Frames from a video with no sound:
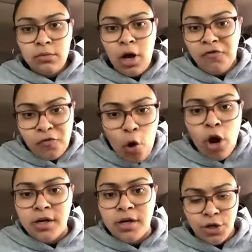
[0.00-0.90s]
of
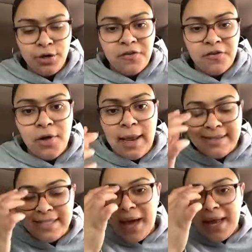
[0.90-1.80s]
course, you're going to feel like
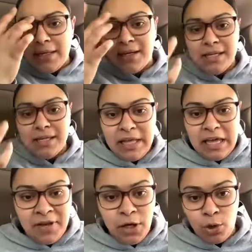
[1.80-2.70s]
somebody doesn't
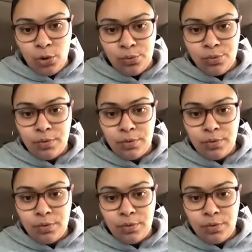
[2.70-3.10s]
believe in you.